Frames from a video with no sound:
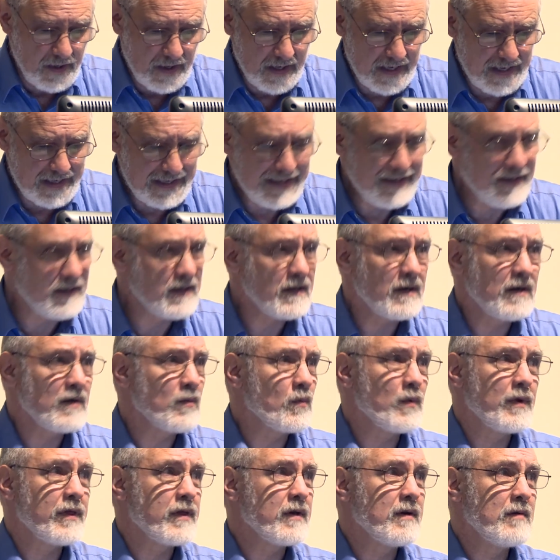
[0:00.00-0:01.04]
And he did it
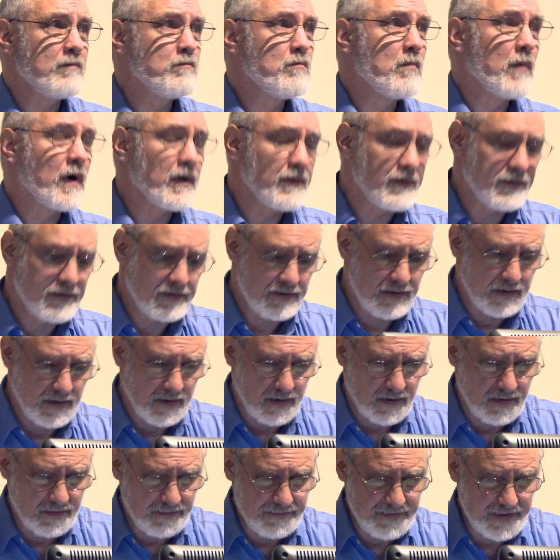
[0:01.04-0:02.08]
within months
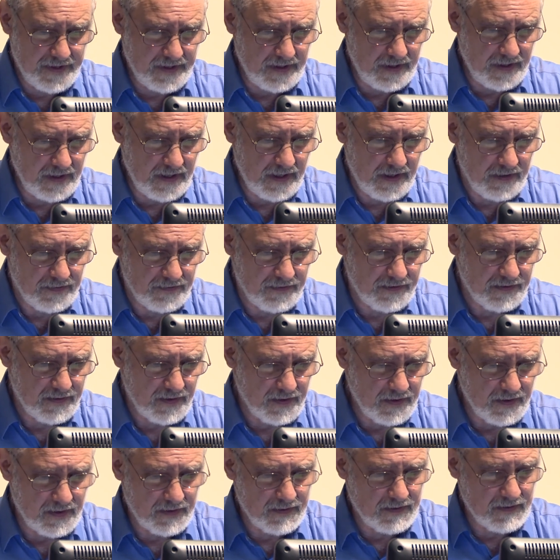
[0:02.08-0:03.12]
of the
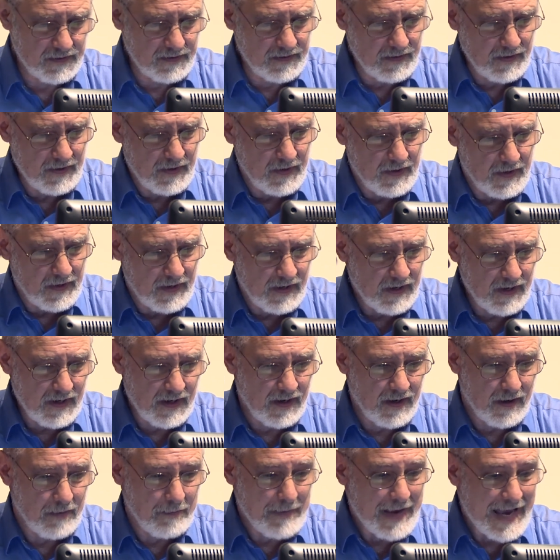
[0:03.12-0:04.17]
incident.
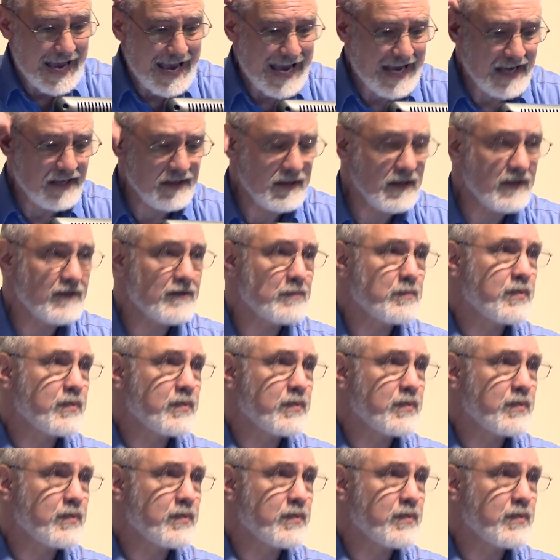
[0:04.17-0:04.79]
And it's